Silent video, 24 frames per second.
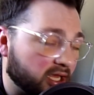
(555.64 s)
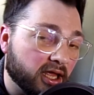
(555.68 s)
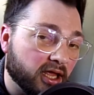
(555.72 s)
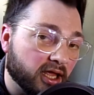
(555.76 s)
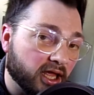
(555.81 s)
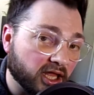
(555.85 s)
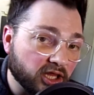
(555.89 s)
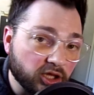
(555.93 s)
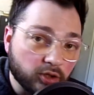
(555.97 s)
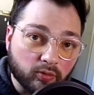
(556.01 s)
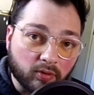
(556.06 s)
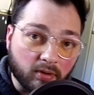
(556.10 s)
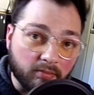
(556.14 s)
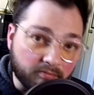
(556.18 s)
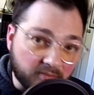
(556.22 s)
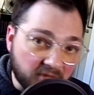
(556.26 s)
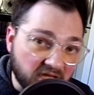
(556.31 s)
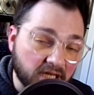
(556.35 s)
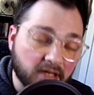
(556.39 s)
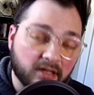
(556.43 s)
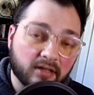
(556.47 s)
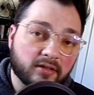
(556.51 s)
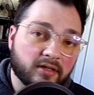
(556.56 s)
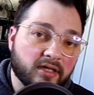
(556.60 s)
and you were
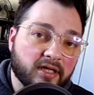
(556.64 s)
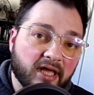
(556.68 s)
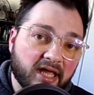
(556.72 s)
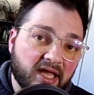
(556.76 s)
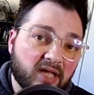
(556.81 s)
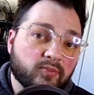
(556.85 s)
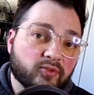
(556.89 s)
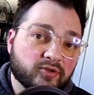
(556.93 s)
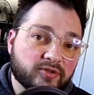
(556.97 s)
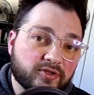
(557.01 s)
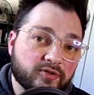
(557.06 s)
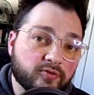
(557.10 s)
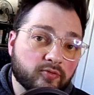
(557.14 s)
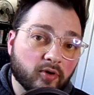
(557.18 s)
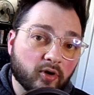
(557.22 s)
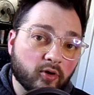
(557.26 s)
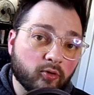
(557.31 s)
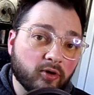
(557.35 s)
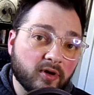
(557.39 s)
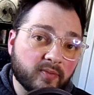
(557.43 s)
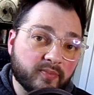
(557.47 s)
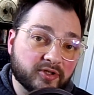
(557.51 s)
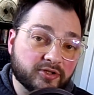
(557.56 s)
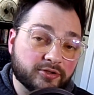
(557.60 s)
immediately able to
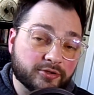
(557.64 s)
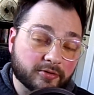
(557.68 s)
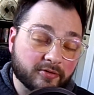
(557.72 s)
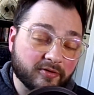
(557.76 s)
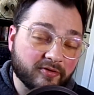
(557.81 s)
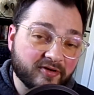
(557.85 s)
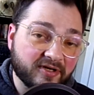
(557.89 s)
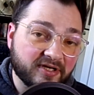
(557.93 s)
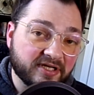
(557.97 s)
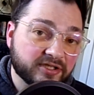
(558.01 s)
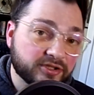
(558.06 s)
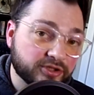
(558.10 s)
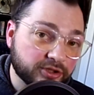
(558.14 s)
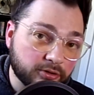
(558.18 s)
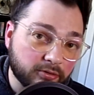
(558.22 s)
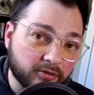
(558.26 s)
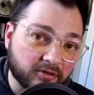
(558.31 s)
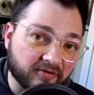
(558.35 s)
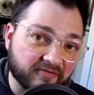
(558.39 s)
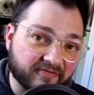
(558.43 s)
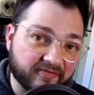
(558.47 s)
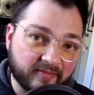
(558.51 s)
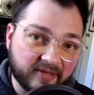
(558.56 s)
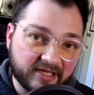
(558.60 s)
equip a Dragunity tuner
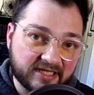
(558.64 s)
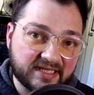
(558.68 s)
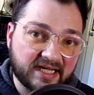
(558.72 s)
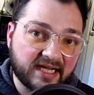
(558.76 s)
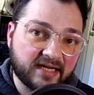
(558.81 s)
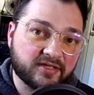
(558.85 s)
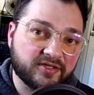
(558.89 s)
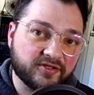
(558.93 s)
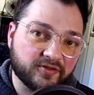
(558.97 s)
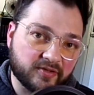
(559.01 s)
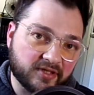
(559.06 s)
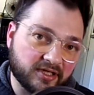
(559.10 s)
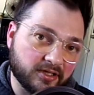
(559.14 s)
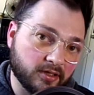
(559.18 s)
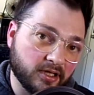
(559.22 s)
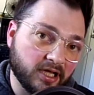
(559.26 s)
from the deck to it.